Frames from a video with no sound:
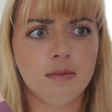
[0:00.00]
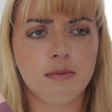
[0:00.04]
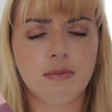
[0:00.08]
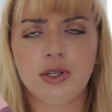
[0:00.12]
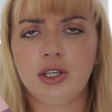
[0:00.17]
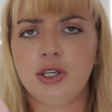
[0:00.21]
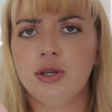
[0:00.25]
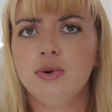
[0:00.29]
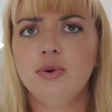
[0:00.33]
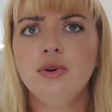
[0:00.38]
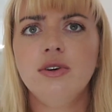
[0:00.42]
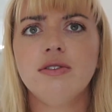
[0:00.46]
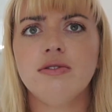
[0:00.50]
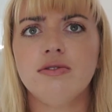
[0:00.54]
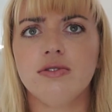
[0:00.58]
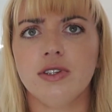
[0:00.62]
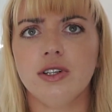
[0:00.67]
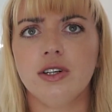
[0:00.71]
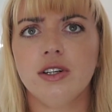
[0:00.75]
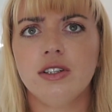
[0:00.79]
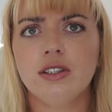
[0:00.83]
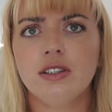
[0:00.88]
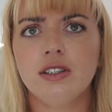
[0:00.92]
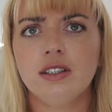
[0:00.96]

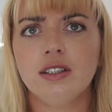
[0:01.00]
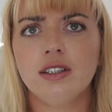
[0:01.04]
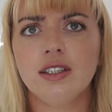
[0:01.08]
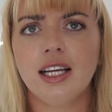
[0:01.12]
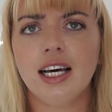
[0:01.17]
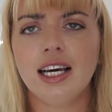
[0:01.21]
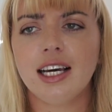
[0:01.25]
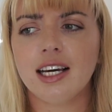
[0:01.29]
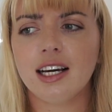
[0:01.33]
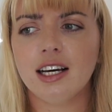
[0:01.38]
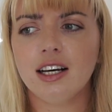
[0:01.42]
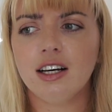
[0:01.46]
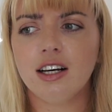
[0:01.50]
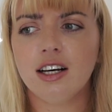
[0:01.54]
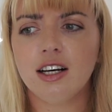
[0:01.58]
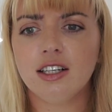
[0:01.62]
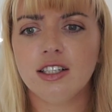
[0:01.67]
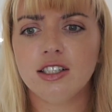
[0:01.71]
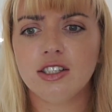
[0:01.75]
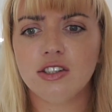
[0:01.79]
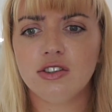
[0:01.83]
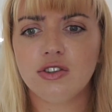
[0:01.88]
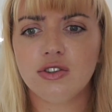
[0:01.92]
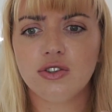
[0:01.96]
beautiful, like
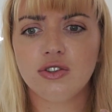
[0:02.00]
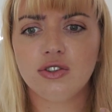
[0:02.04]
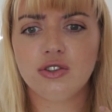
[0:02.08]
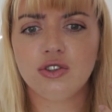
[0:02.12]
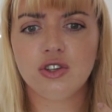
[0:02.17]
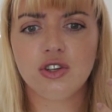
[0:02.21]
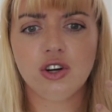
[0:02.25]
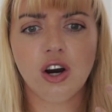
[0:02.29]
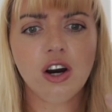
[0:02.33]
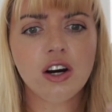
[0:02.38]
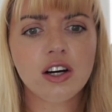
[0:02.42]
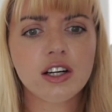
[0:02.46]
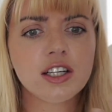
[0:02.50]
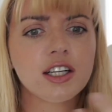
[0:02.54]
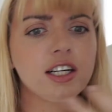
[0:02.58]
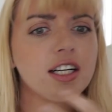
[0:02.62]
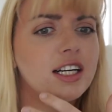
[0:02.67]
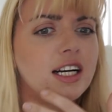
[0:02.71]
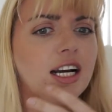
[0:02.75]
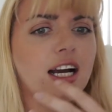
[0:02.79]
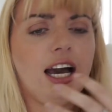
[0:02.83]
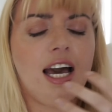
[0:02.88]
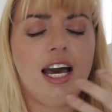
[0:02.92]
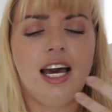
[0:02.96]

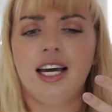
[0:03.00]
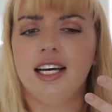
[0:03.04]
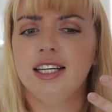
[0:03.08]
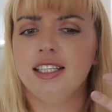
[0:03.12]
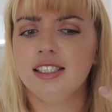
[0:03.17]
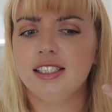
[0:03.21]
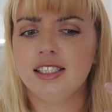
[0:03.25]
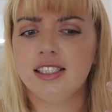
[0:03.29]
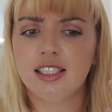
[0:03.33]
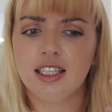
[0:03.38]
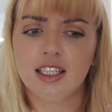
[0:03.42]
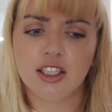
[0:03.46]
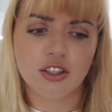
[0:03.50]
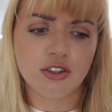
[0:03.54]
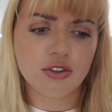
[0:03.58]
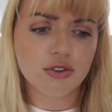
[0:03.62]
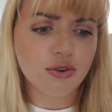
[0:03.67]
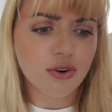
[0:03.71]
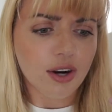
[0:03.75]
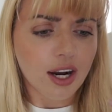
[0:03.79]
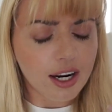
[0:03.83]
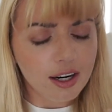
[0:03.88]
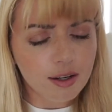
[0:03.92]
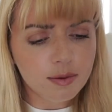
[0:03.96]
stark and
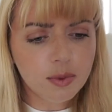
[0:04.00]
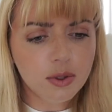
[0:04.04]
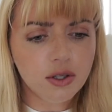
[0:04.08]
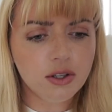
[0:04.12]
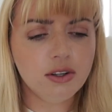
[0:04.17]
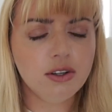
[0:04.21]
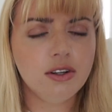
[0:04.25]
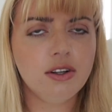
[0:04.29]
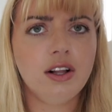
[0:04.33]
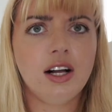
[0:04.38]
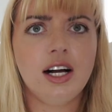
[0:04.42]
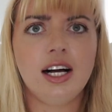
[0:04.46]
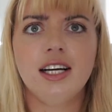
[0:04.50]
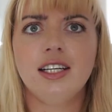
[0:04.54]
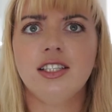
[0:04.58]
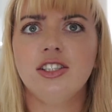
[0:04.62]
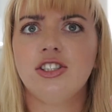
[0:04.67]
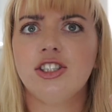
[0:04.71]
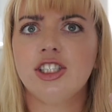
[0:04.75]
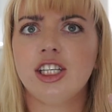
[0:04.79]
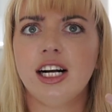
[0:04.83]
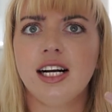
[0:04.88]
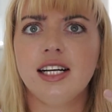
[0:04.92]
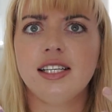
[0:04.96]
incredible and
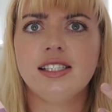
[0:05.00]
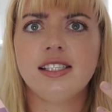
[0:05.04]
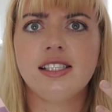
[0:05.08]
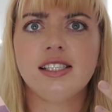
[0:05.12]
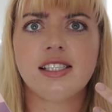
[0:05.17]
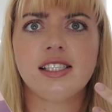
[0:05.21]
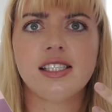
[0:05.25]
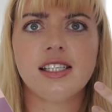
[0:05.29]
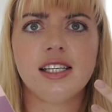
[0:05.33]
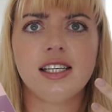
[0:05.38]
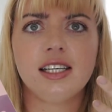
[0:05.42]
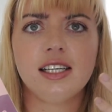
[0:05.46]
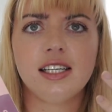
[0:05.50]
just